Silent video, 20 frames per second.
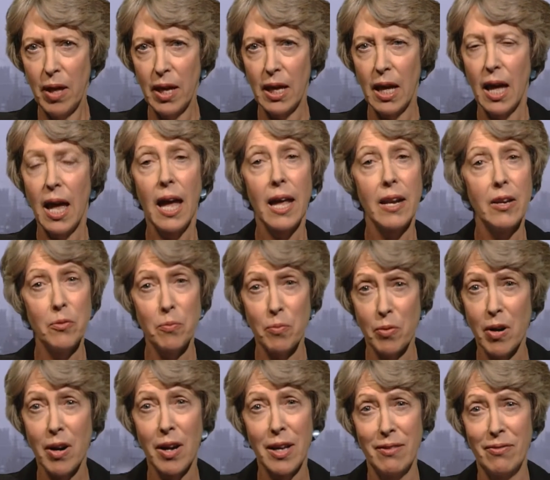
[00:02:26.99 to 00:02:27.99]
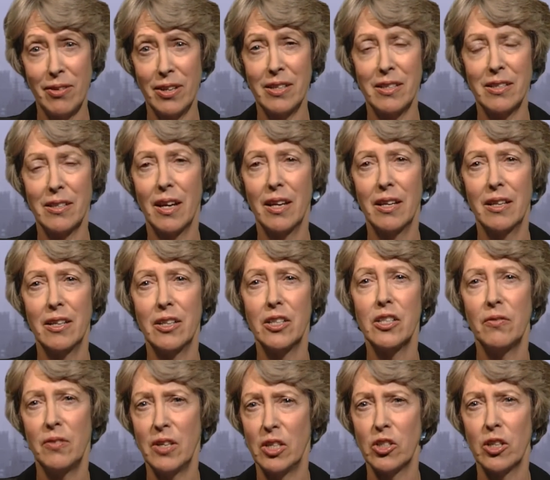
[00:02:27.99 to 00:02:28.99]
the British Secretary of State
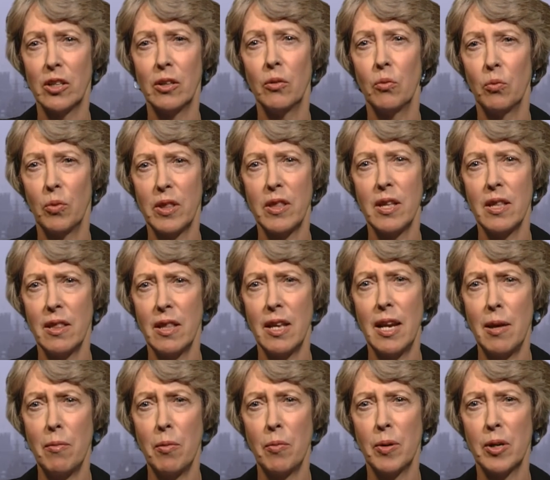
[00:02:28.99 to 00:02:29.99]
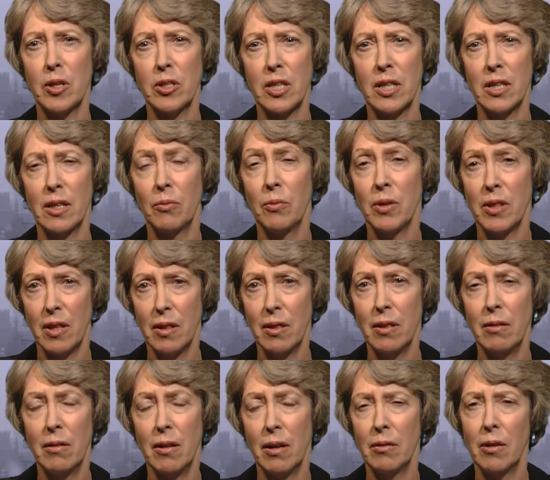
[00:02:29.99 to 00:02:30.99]
for Health put pressure on primary
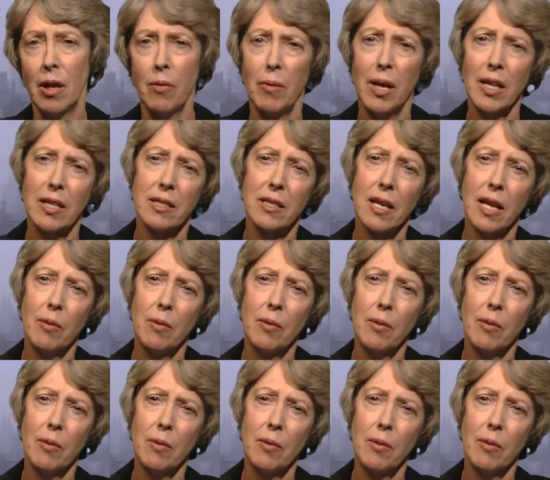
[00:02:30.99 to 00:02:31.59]
care trusts,